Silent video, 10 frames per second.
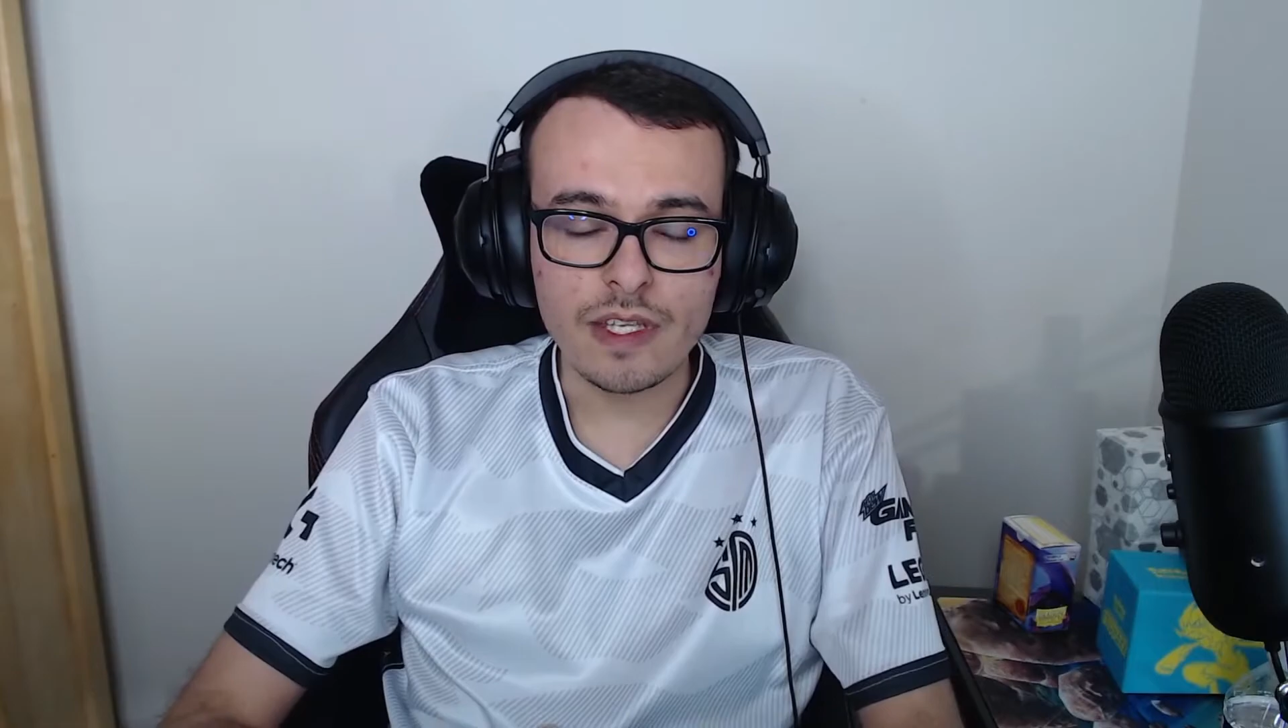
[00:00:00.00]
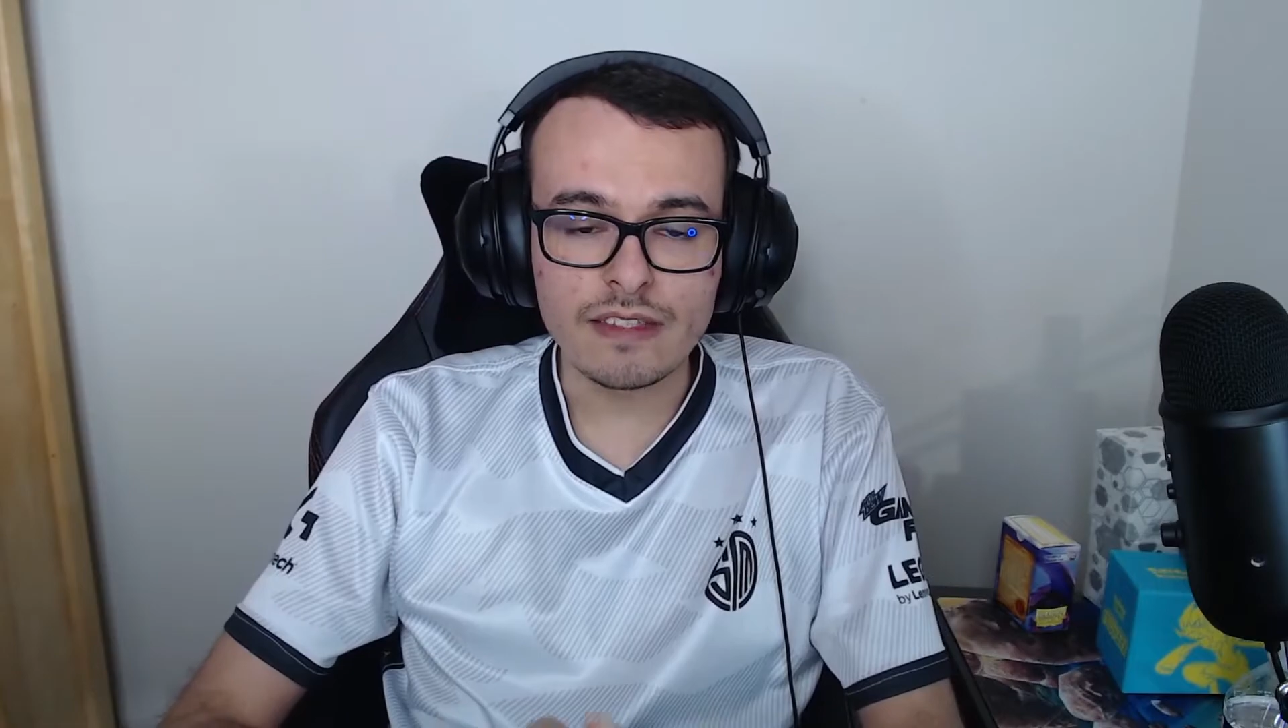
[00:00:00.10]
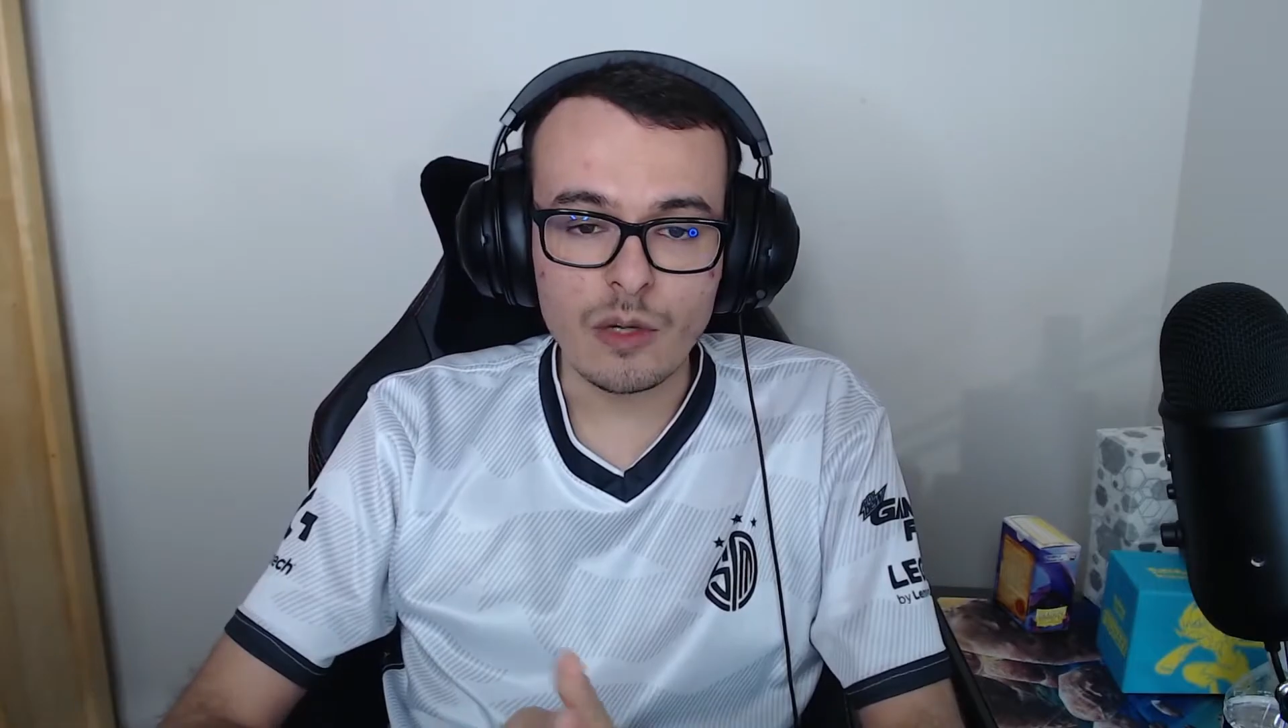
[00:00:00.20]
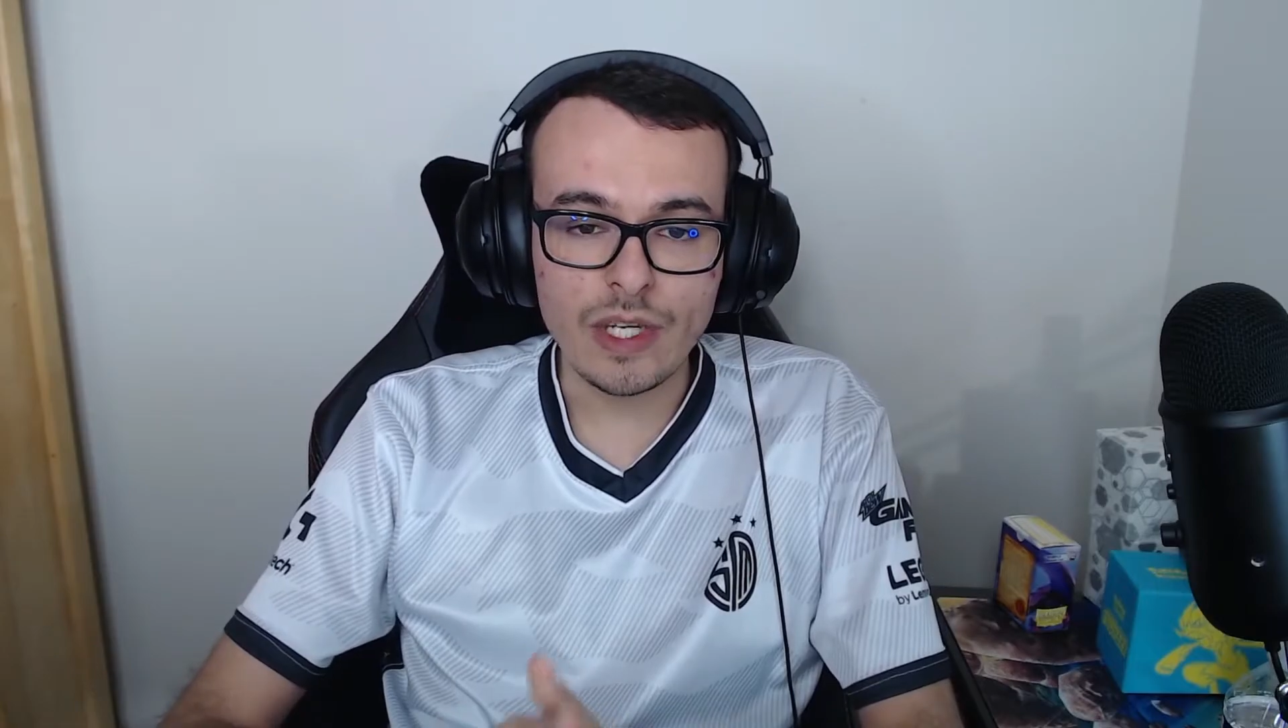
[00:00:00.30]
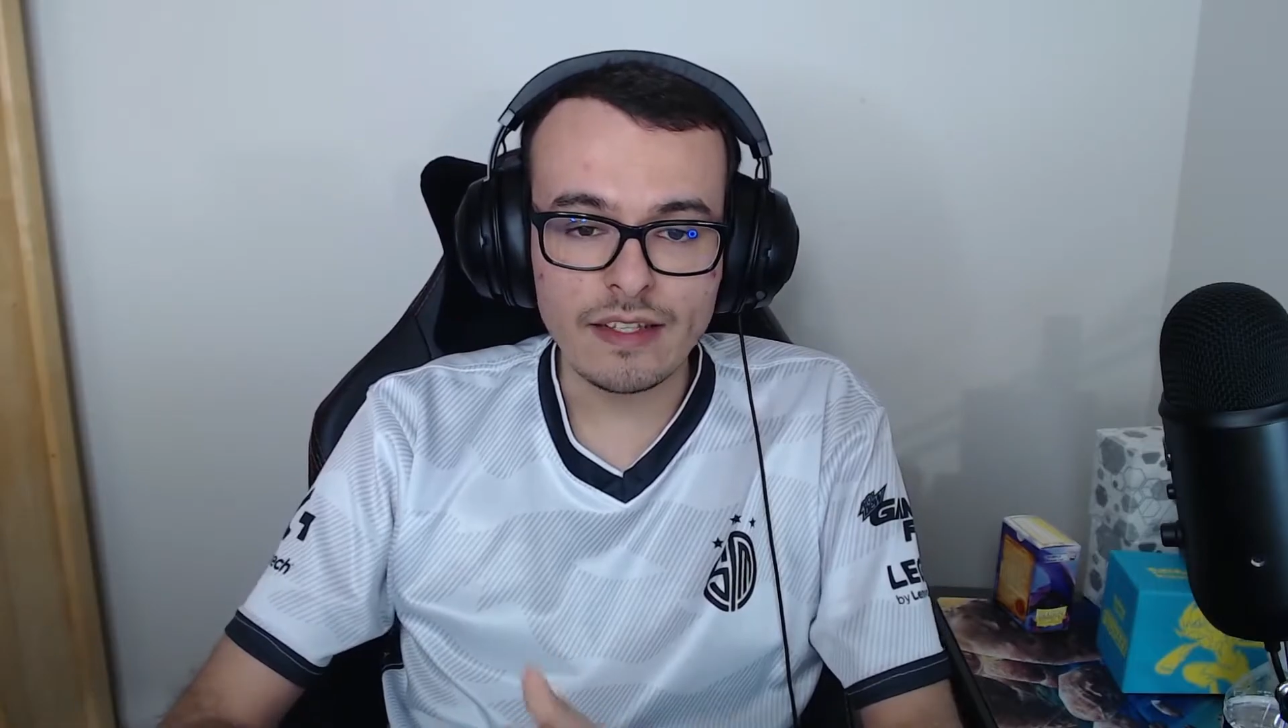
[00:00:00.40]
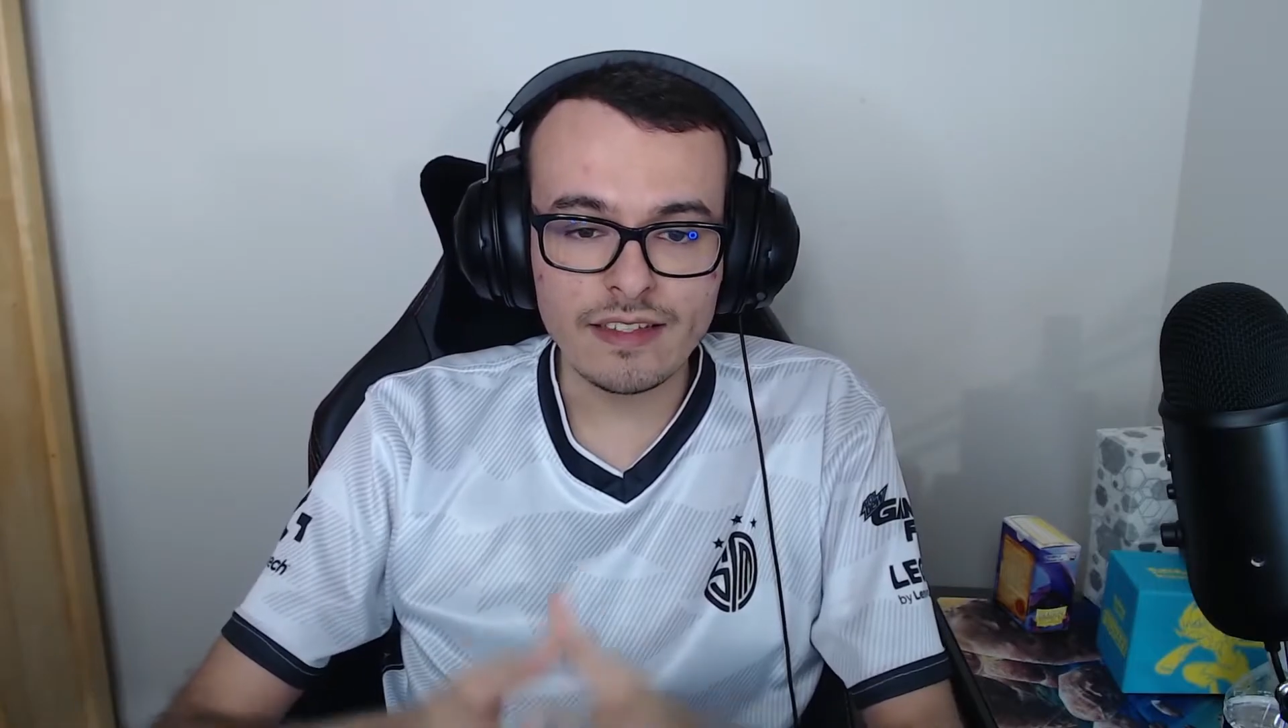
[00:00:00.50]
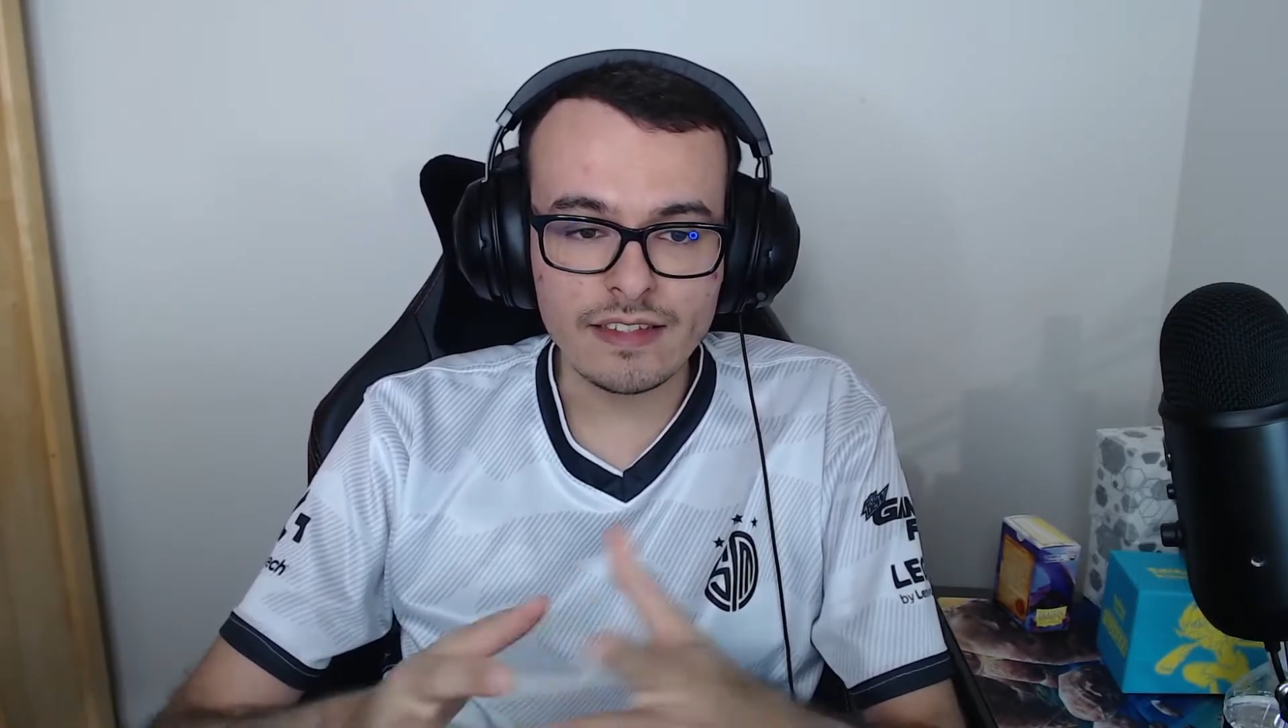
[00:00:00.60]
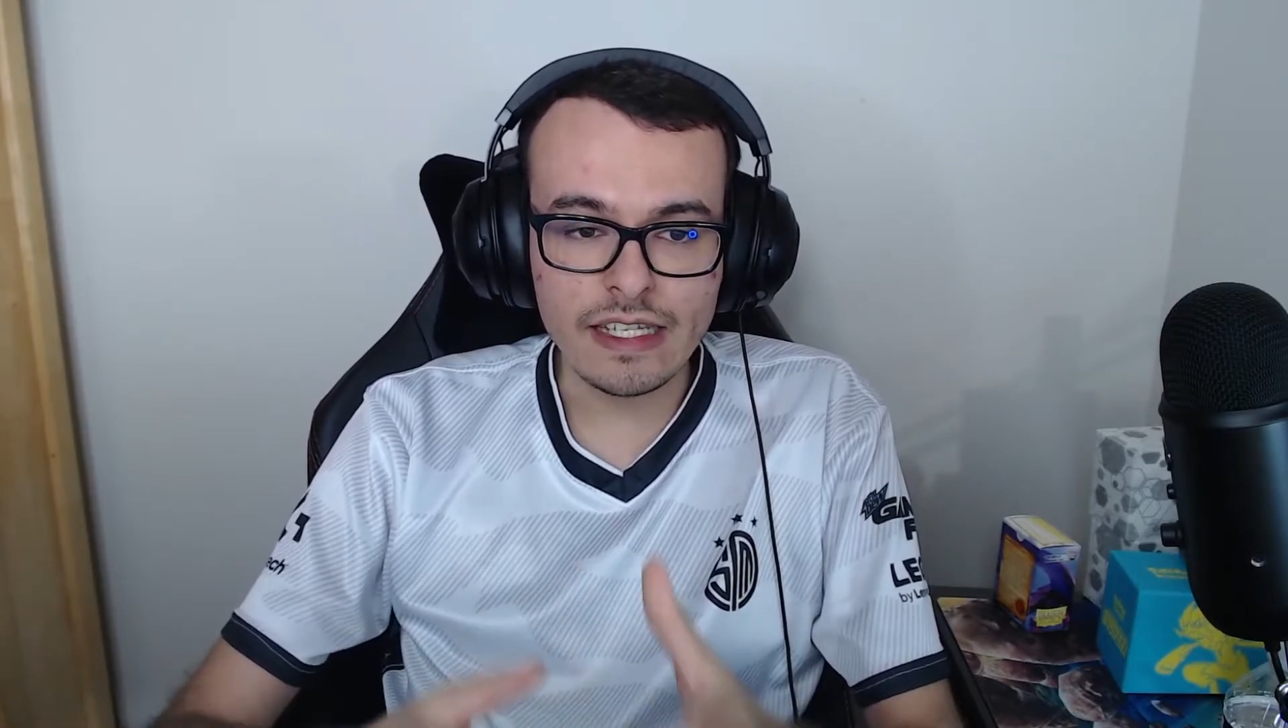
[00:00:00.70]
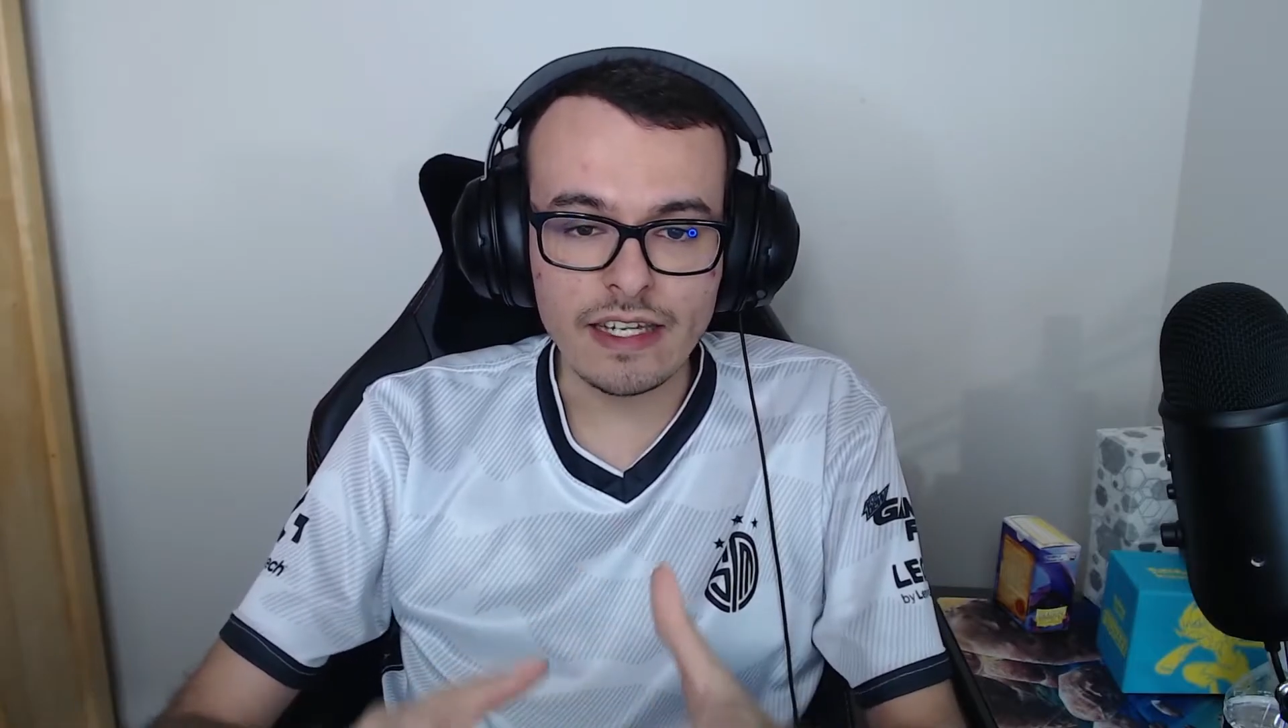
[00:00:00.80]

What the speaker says: is that we get to see